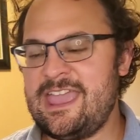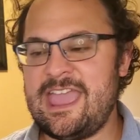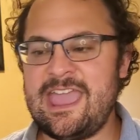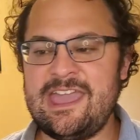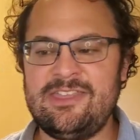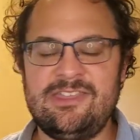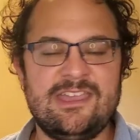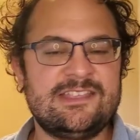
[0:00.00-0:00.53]

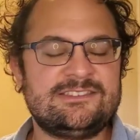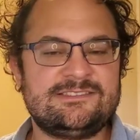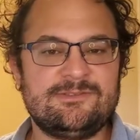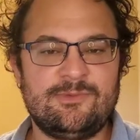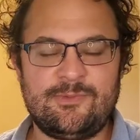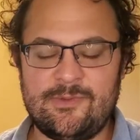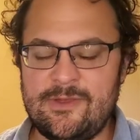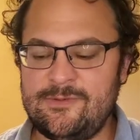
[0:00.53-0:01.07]
And
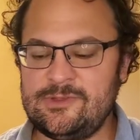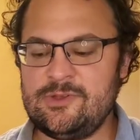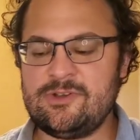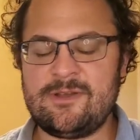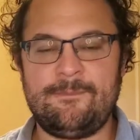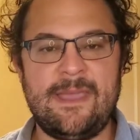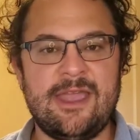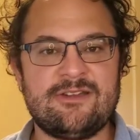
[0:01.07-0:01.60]
if you do a
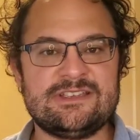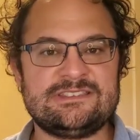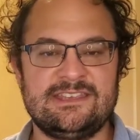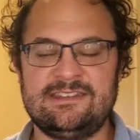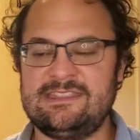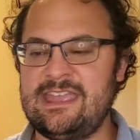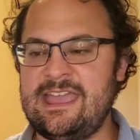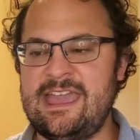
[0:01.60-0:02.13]

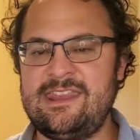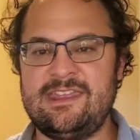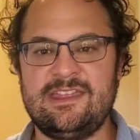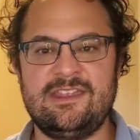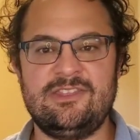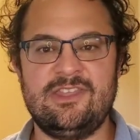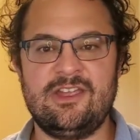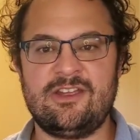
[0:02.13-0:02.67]
comparison, and they had it
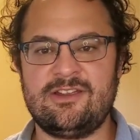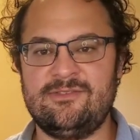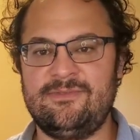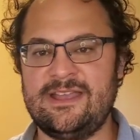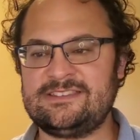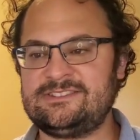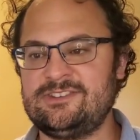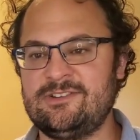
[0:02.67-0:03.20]
in their
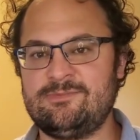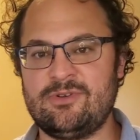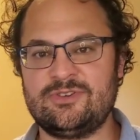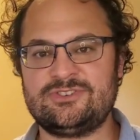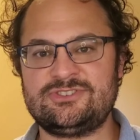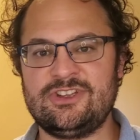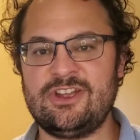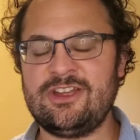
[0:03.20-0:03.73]
investor
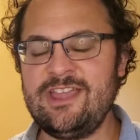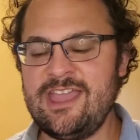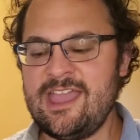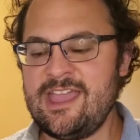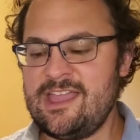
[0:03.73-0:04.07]
brochure,